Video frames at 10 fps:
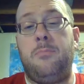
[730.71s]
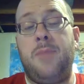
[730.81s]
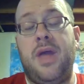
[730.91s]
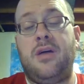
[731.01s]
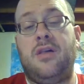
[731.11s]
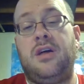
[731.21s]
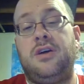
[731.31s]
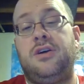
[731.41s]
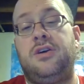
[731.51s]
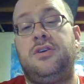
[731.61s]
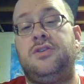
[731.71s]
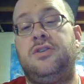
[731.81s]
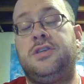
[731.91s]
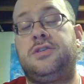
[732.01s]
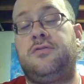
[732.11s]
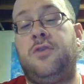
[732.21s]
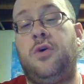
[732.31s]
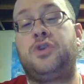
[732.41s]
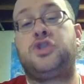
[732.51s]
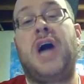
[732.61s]
male lizard
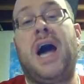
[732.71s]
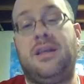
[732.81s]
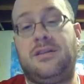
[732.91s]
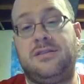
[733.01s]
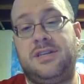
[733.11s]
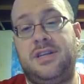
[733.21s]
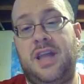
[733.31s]
folk child